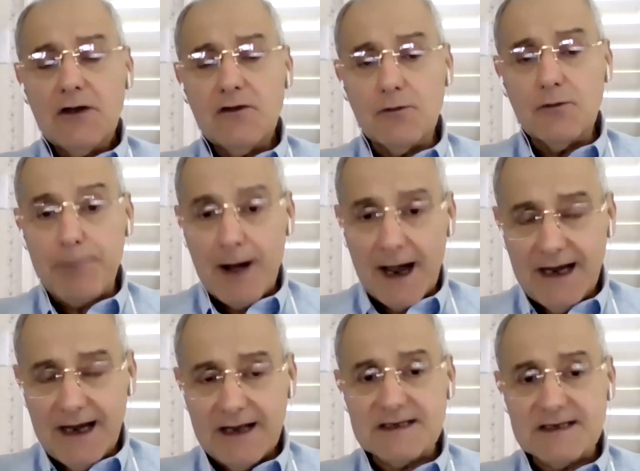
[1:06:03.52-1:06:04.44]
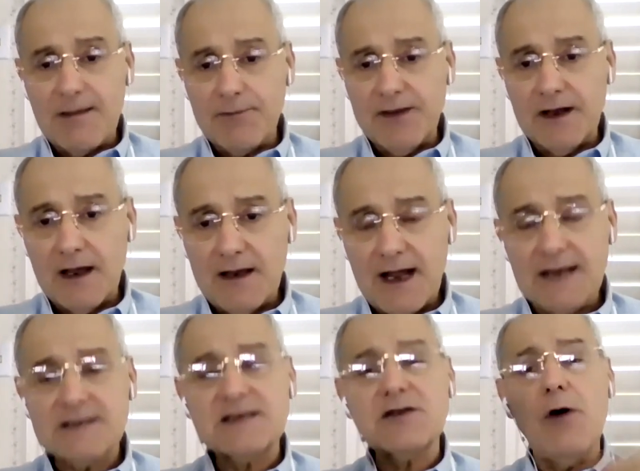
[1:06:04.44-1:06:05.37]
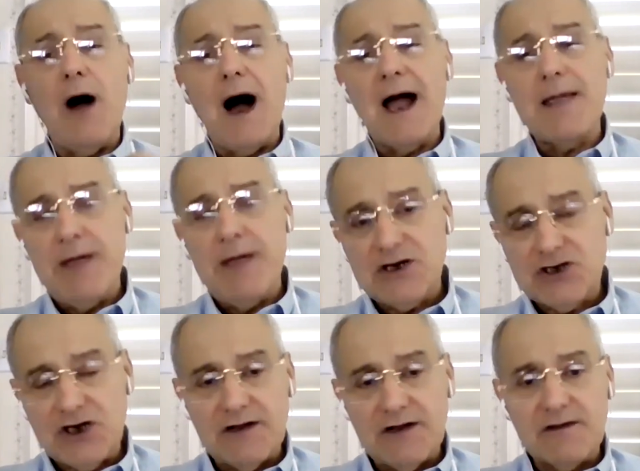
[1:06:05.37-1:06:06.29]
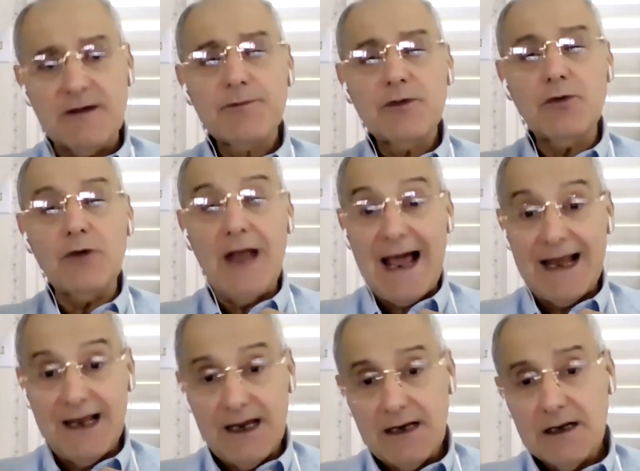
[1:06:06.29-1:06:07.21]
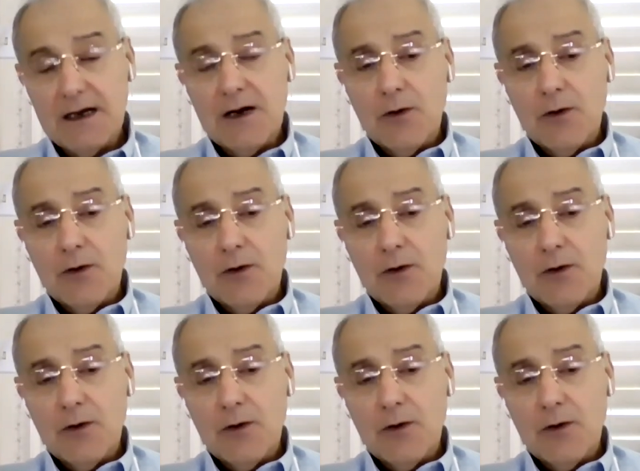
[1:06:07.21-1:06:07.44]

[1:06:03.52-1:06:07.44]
to buy it, something like that? So I mentioned Tulali,